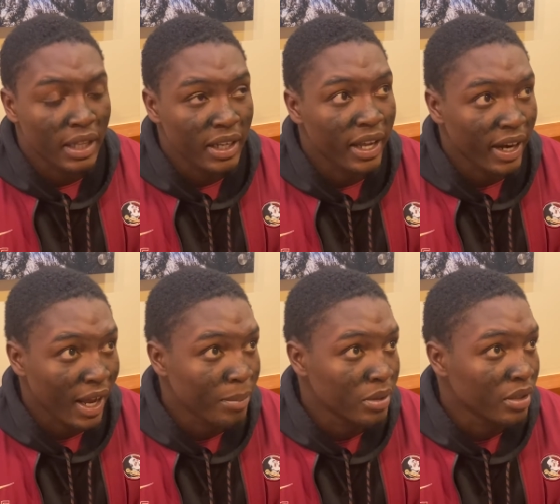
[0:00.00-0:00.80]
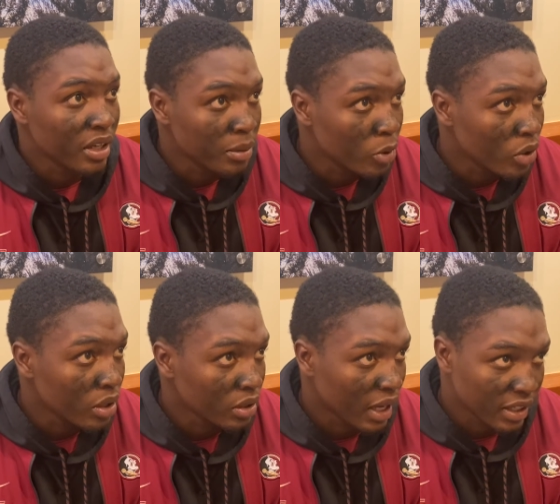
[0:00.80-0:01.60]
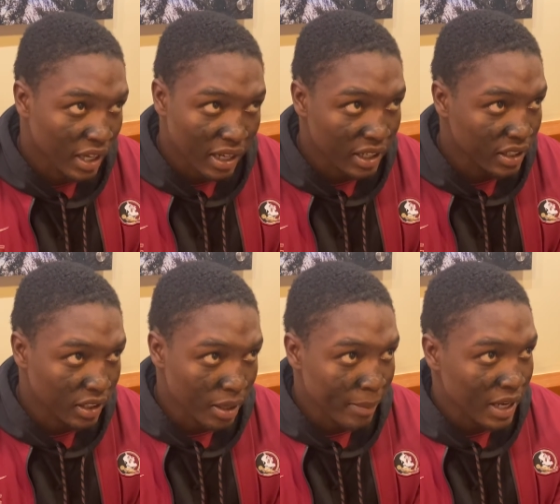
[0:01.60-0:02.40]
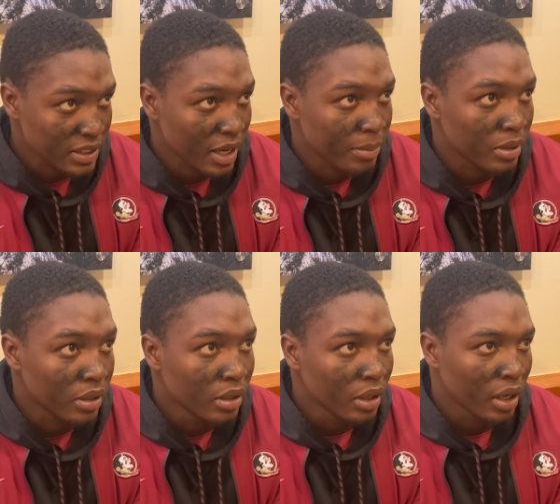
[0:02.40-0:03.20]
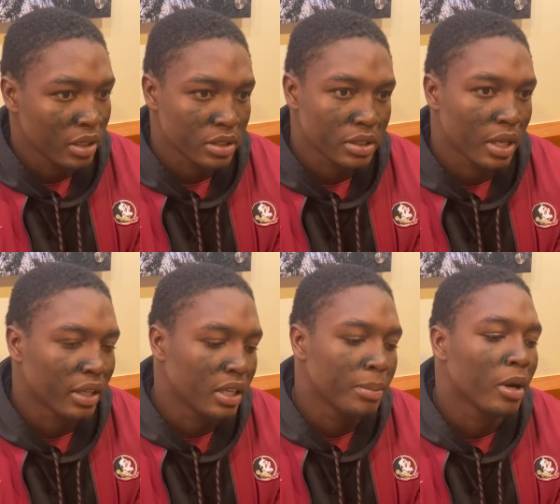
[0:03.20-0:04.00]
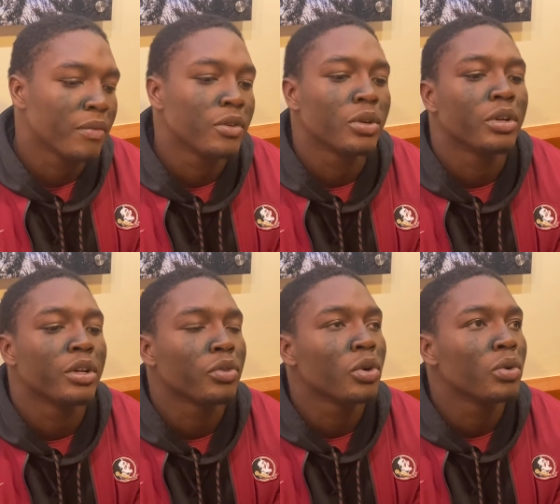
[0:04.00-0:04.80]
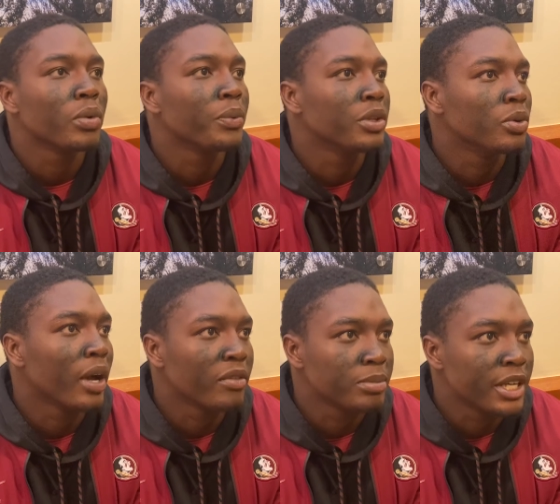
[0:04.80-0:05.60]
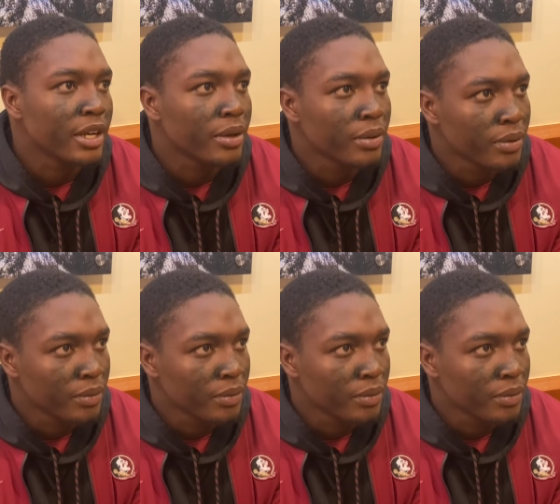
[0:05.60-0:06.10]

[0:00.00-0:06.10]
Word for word: let that happen anymore, like not let the comebacks happen, and, and keep our foot on their throat when we do have them down.